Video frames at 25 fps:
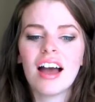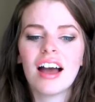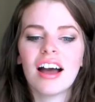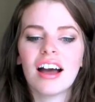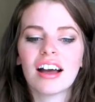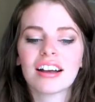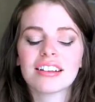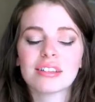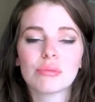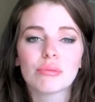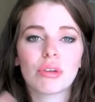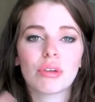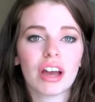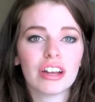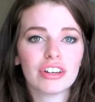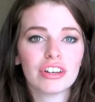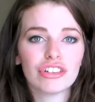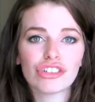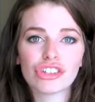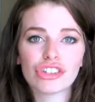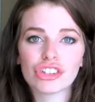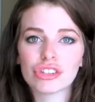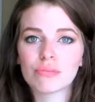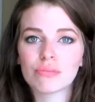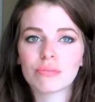Because I'm kind
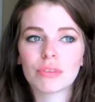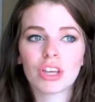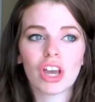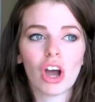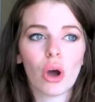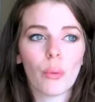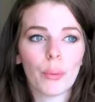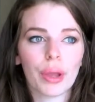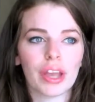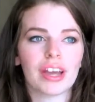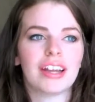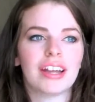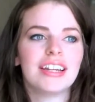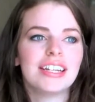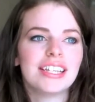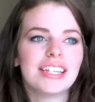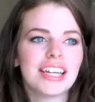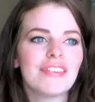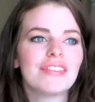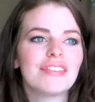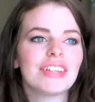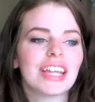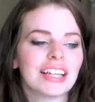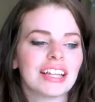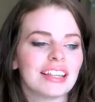of just going. I need to
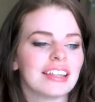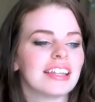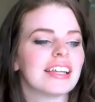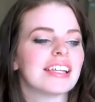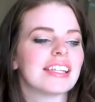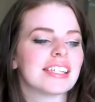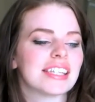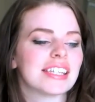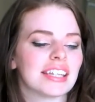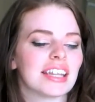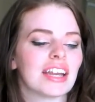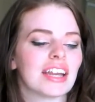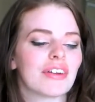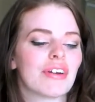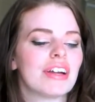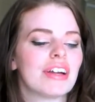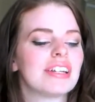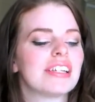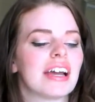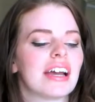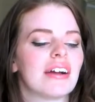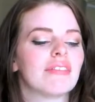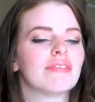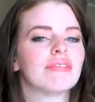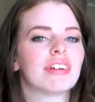have like a list and like
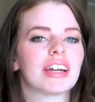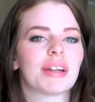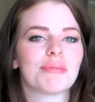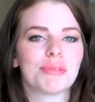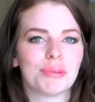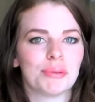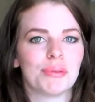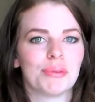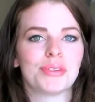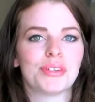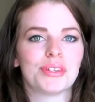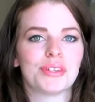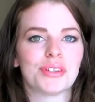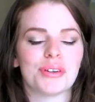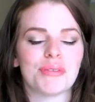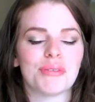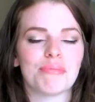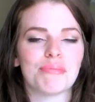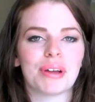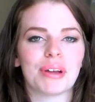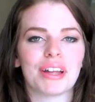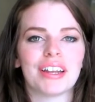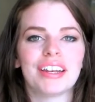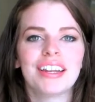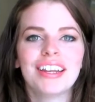write down what I'm supposed to
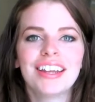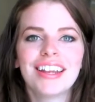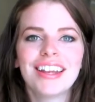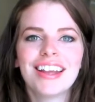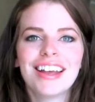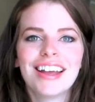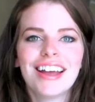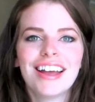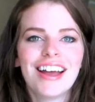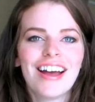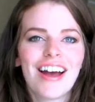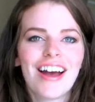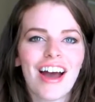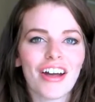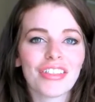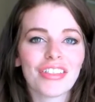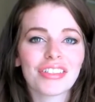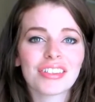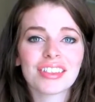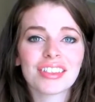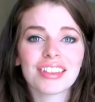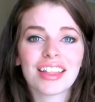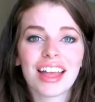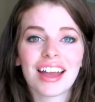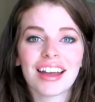do. But
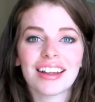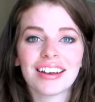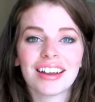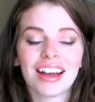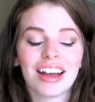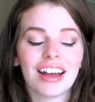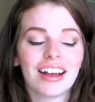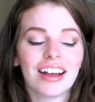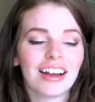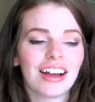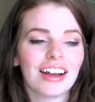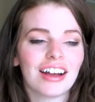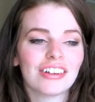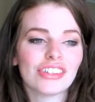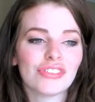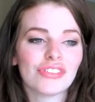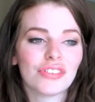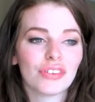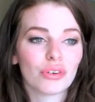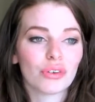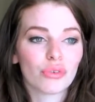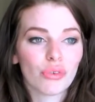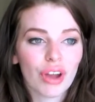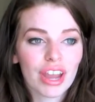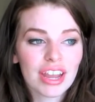other than that, I just
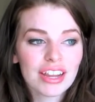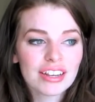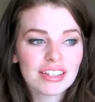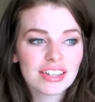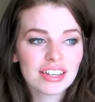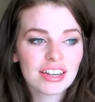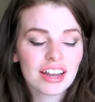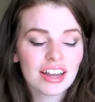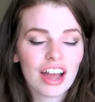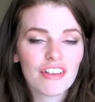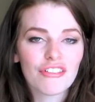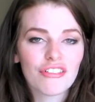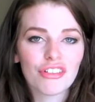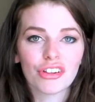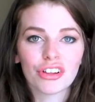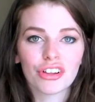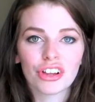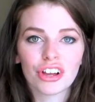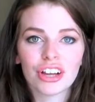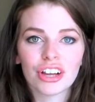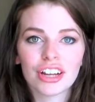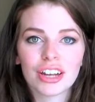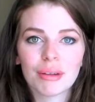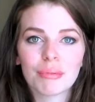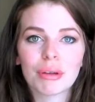feel great. I feel
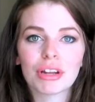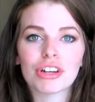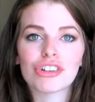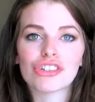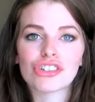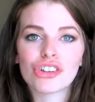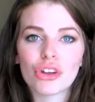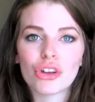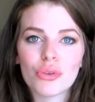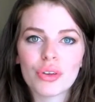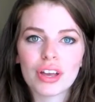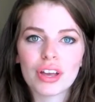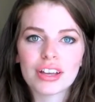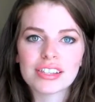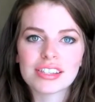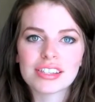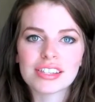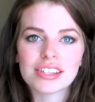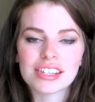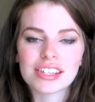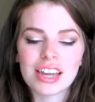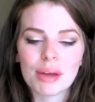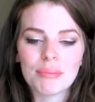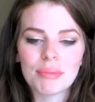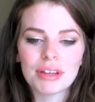good. I'm going to show you guys the
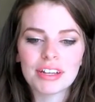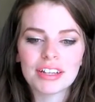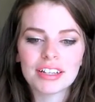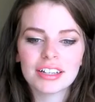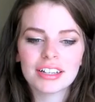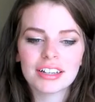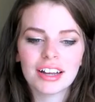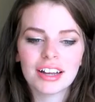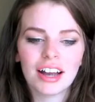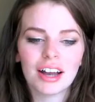stomach.